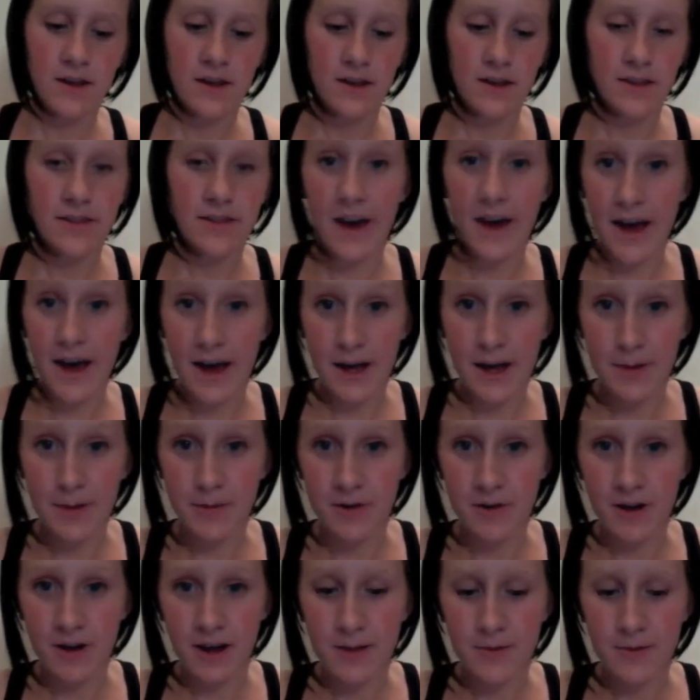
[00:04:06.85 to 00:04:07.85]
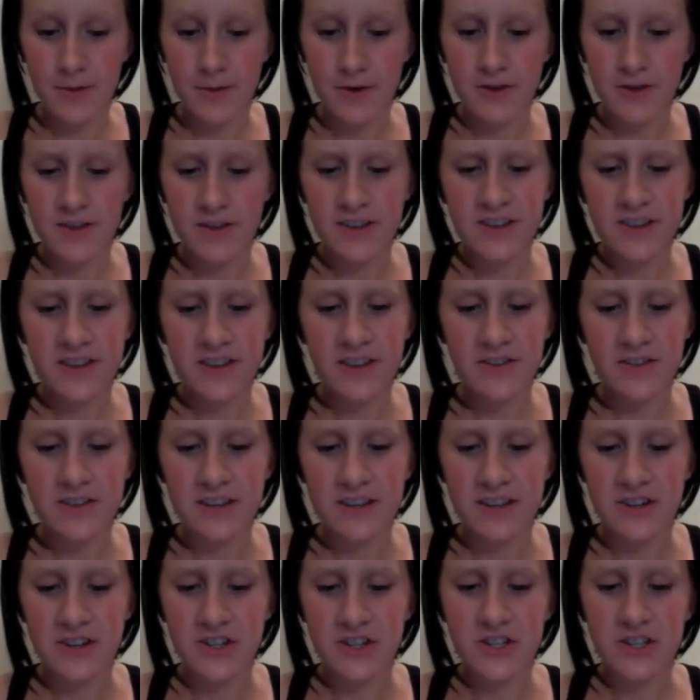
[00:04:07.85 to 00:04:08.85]
the eye primer, and this stuff is
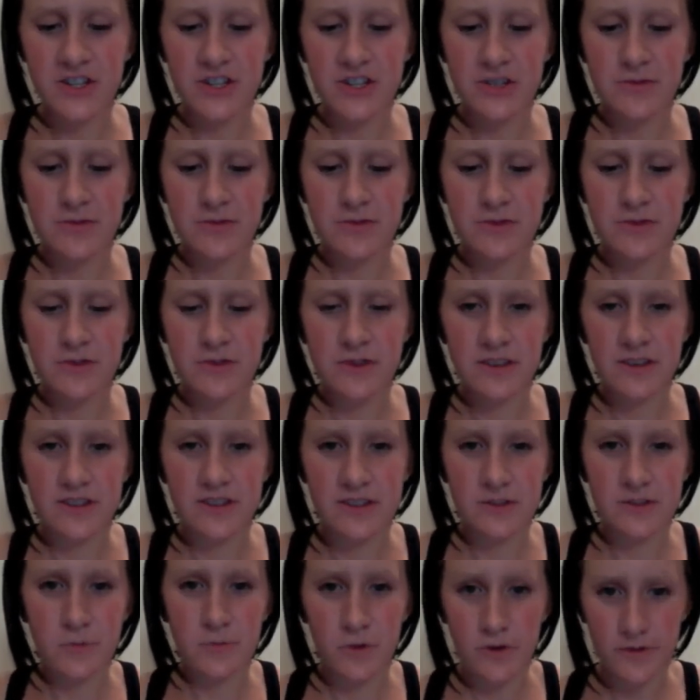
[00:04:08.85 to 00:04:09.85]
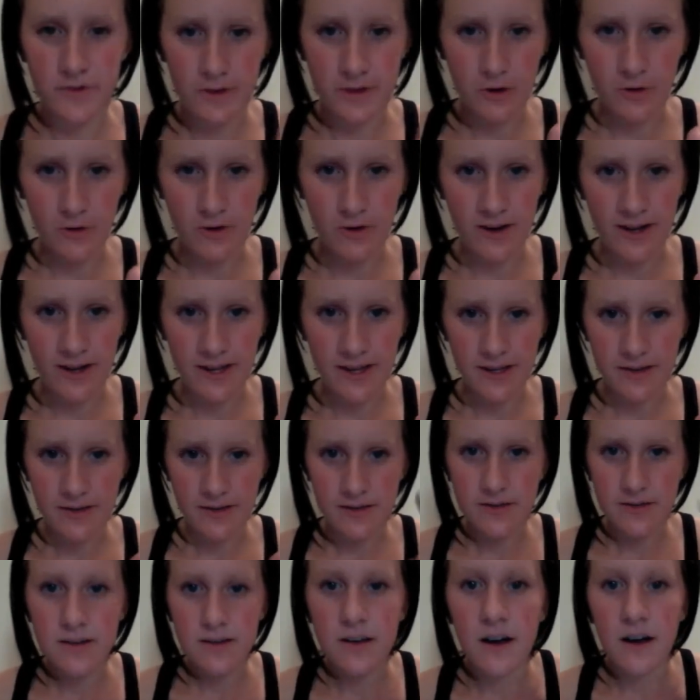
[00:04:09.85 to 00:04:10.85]
actually, it's more of a gray
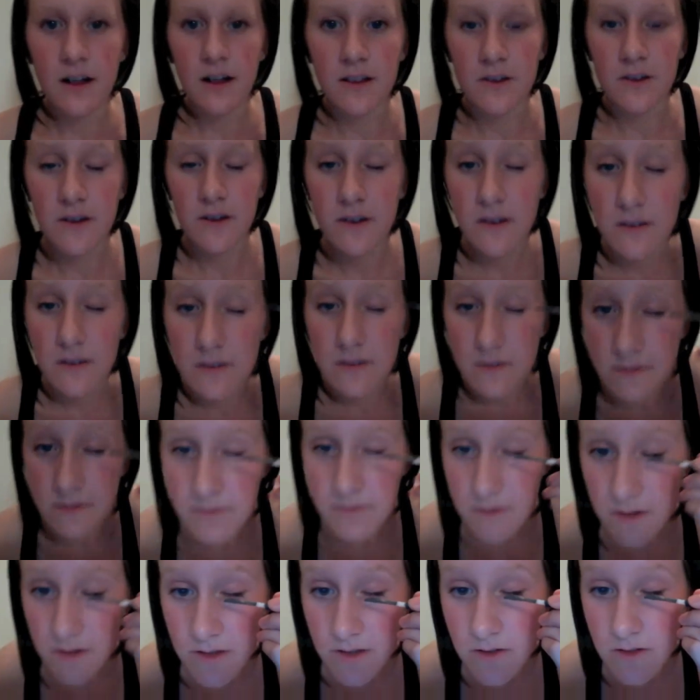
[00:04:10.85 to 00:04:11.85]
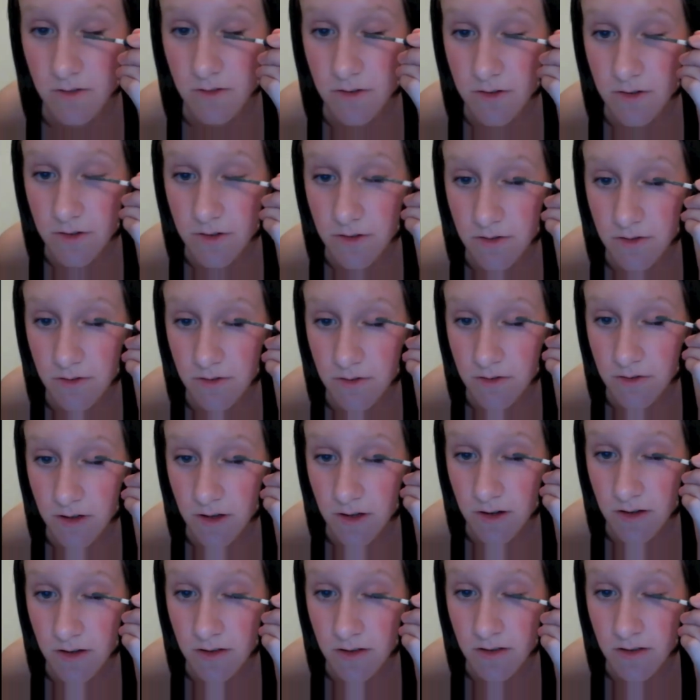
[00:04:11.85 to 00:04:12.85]
color. Just going to kind of